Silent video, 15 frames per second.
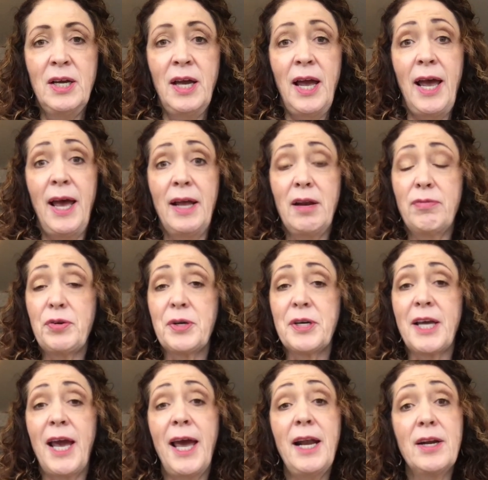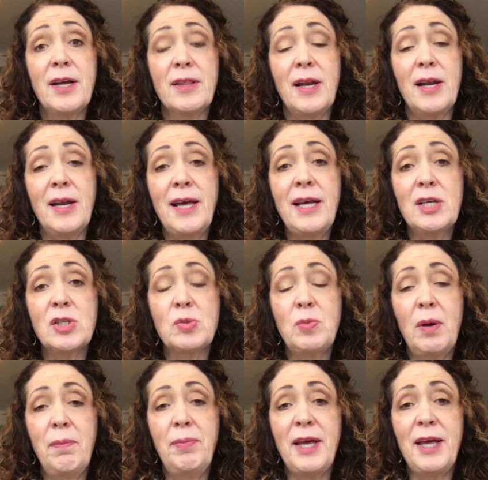And if you're in Canada, the links will
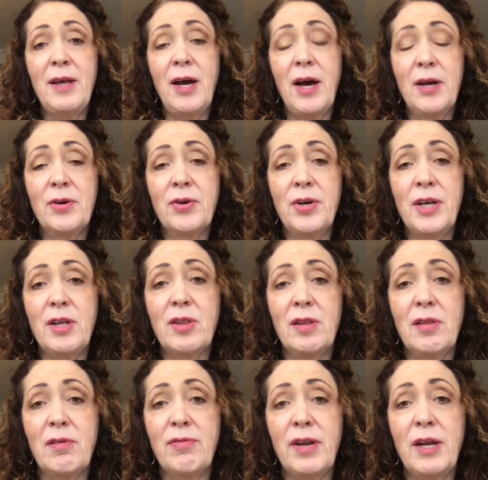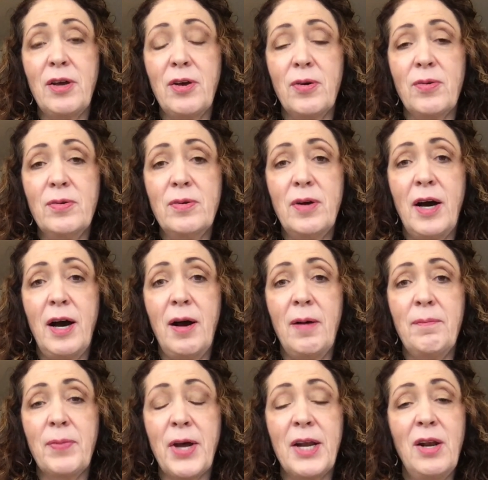be underneath in the video.
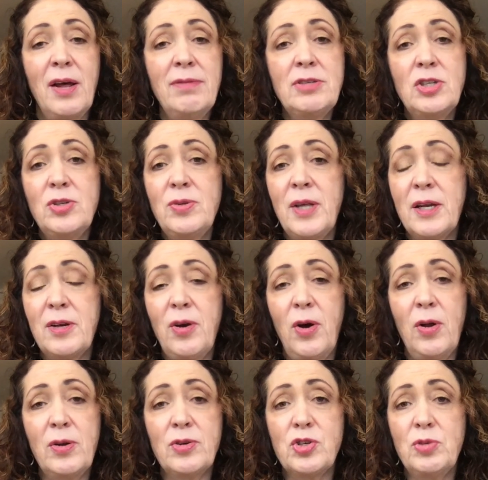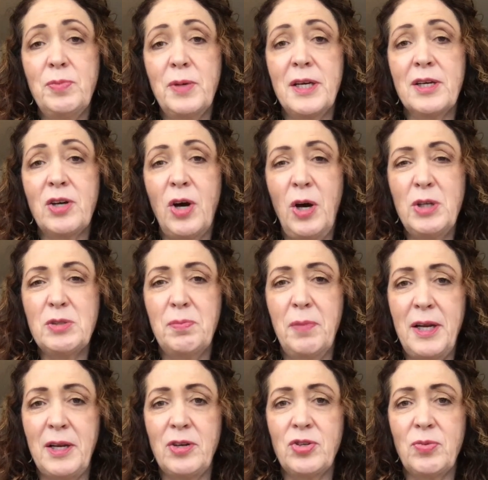I'd love to do that in Holland too, but it costs
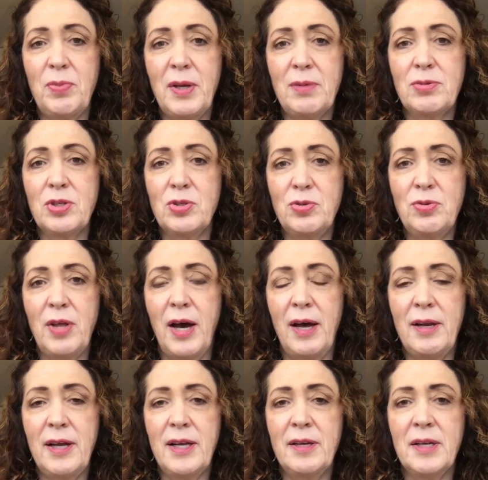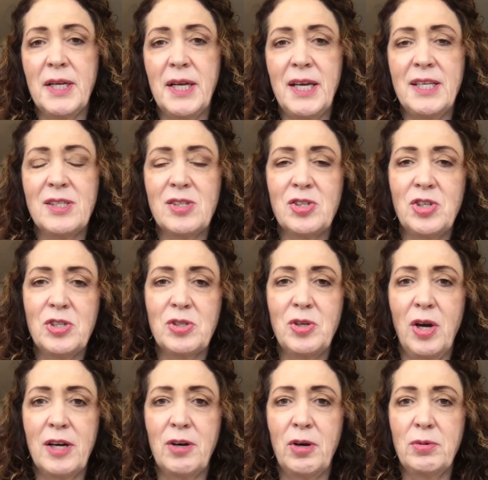money to be able to do that. And it's just
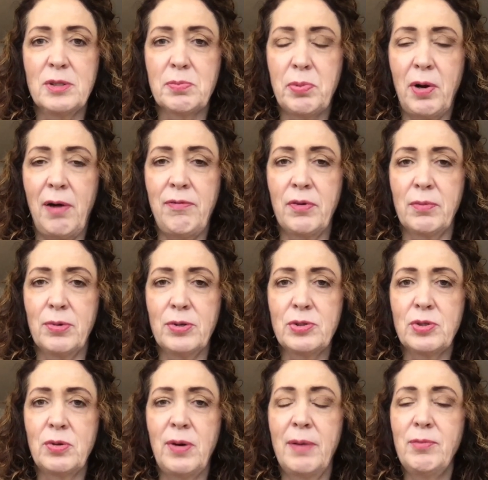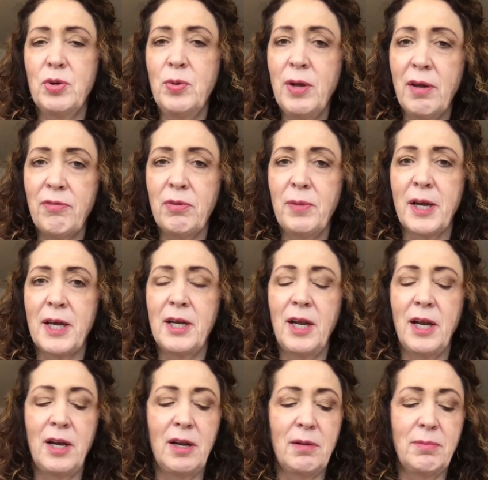not always profitable. So I'm doing it for my
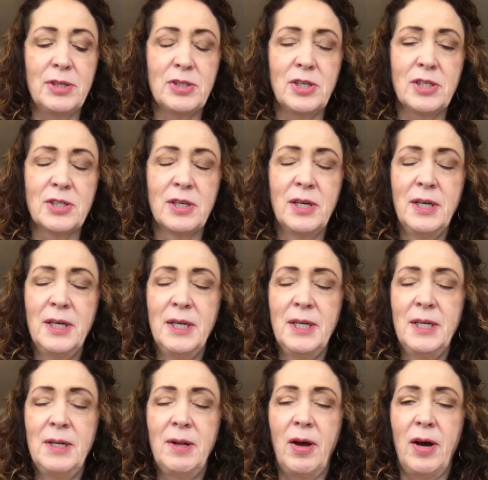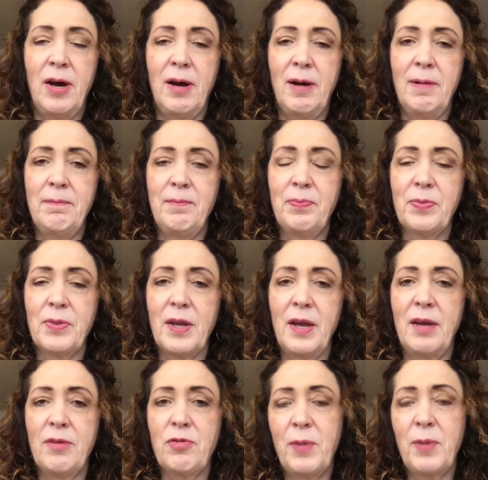Canadian business.
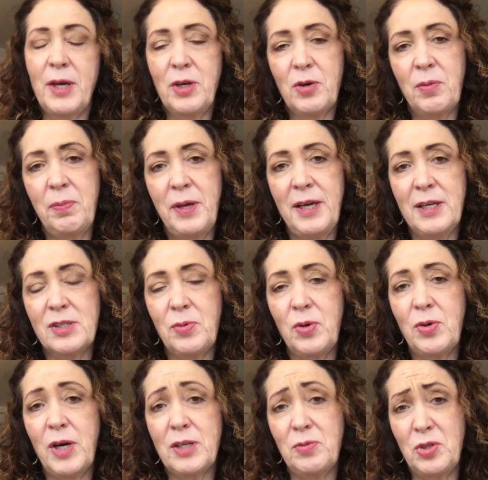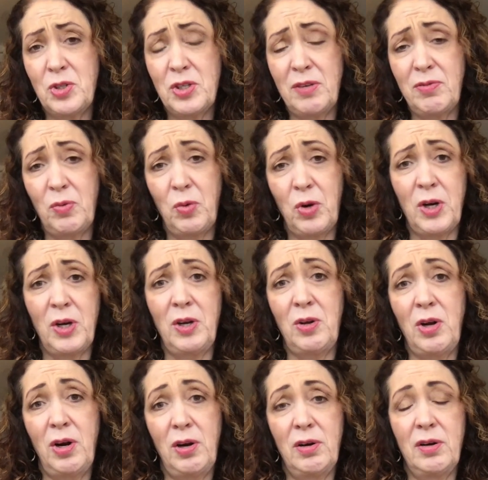And for my Europeans, you guys will just have to work a little
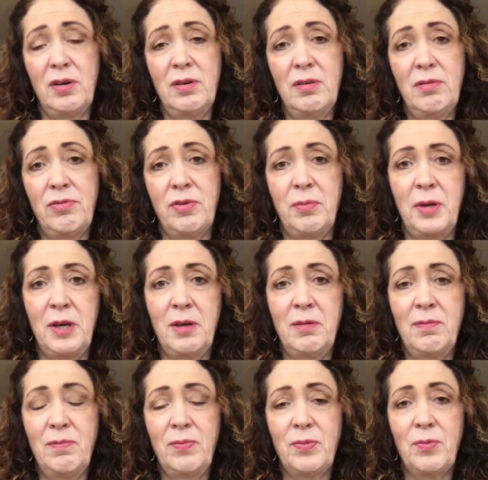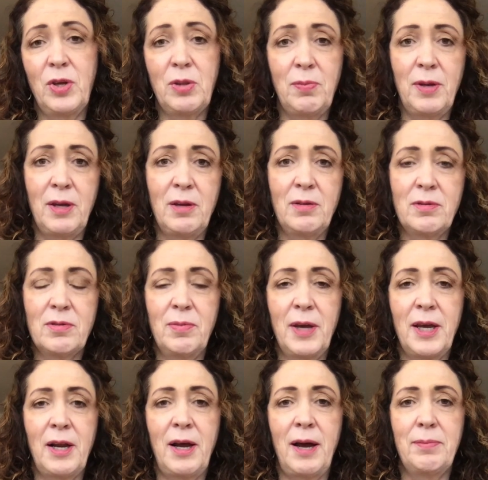harder for me, with me, to make
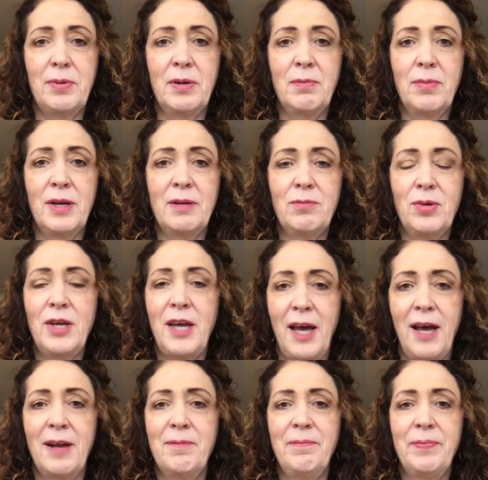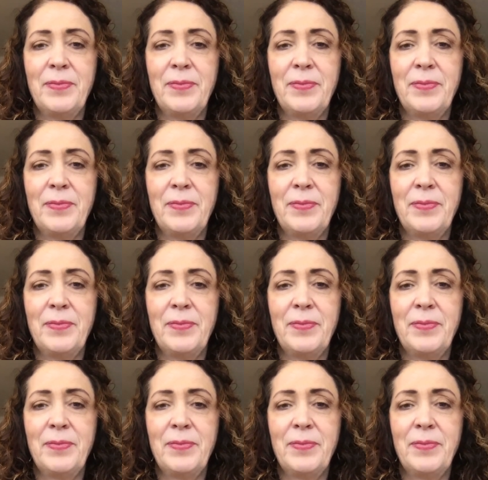it happen. But we can.